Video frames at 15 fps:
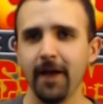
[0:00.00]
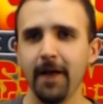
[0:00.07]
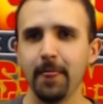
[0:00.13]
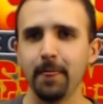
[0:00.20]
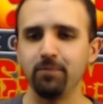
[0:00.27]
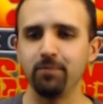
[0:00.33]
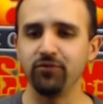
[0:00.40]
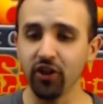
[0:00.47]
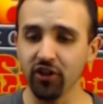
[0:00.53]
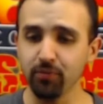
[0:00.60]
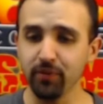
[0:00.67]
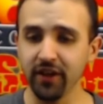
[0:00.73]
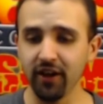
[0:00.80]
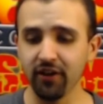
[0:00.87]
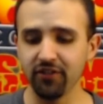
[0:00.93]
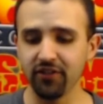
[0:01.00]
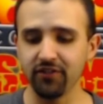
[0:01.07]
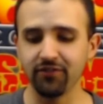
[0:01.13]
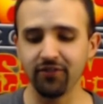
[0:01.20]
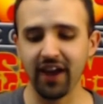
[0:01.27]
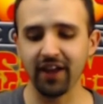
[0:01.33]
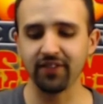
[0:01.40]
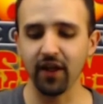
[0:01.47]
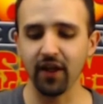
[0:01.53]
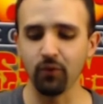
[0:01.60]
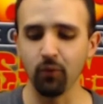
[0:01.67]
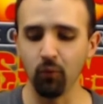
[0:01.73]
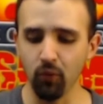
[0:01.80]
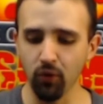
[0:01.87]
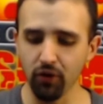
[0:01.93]
just because of the fact that
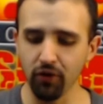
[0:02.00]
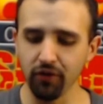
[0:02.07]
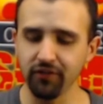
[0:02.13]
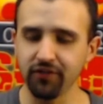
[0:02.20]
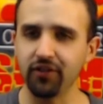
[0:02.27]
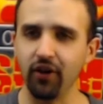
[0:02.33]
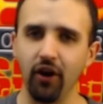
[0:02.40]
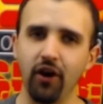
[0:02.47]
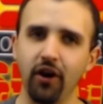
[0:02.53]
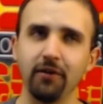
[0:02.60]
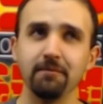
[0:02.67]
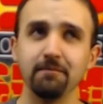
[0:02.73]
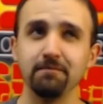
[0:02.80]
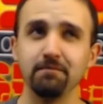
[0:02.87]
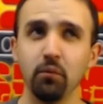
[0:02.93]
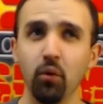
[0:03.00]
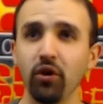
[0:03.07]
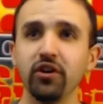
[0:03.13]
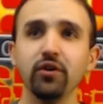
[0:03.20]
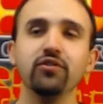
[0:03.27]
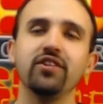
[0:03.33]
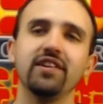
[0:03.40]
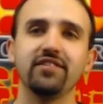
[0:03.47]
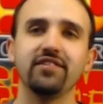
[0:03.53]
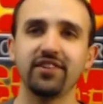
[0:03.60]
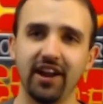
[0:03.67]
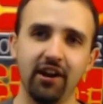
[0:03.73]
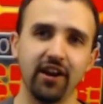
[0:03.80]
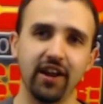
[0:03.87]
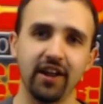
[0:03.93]
Wolds are more
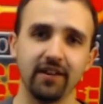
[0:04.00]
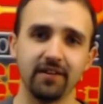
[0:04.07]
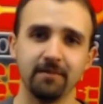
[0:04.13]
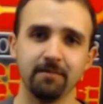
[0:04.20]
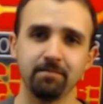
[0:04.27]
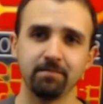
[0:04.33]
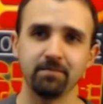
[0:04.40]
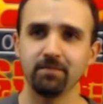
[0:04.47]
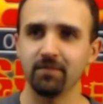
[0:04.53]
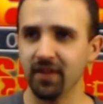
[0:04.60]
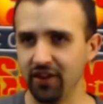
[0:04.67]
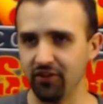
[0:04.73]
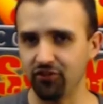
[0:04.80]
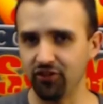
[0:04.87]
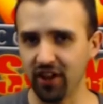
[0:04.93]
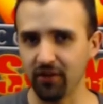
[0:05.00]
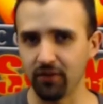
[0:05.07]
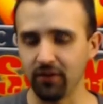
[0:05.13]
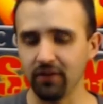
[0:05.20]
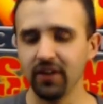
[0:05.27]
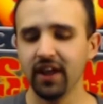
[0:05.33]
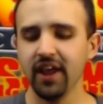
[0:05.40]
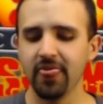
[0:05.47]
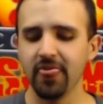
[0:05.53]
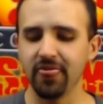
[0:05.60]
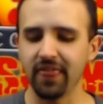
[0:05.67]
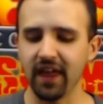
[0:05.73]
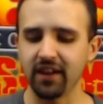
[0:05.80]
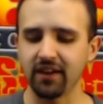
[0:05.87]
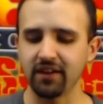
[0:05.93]
utilitarian in general
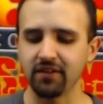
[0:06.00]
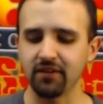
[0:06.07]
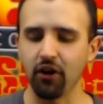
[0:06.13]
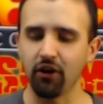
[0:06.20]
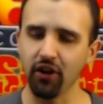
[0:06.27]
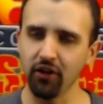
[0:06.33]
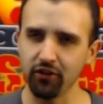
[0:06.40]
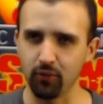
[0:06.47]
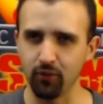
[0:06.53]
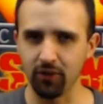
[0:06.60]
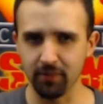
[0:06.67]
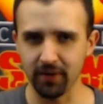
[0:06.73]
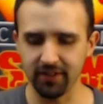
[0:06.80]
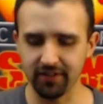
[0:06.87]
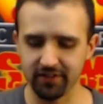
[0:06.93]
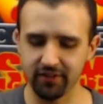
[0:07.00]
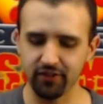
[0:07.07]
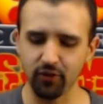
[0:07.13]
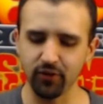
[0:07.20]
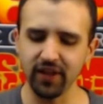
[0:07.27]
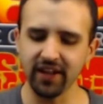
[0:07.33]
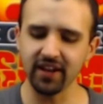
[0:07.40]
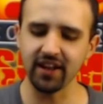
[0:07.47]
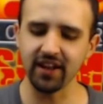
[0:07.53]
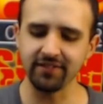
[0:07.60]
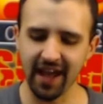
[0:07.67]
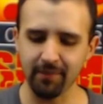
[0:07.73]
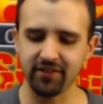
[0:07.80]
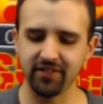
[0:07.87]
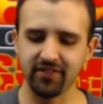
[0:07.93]
than our other war beasts, so he can
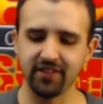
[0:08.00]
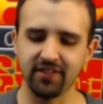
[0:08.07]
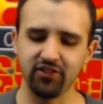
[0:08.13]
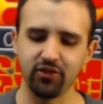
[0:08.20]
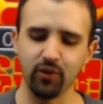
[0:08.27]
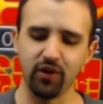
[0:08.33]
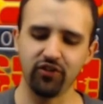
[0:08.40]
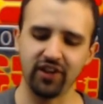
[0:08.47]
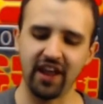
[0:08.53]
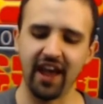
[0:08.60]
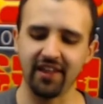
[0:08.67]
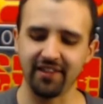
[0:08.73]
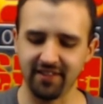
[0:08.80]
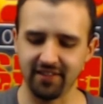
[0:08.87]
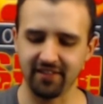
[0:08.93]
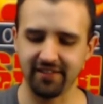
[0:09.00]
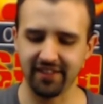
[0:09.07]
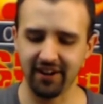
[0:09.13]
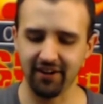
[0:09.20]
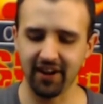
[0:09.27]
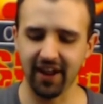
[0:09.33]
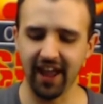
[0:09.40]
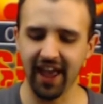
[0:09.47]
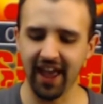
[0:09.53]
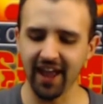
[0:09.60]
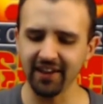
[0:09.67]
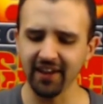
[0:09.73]
adapt to the situation as necessary. And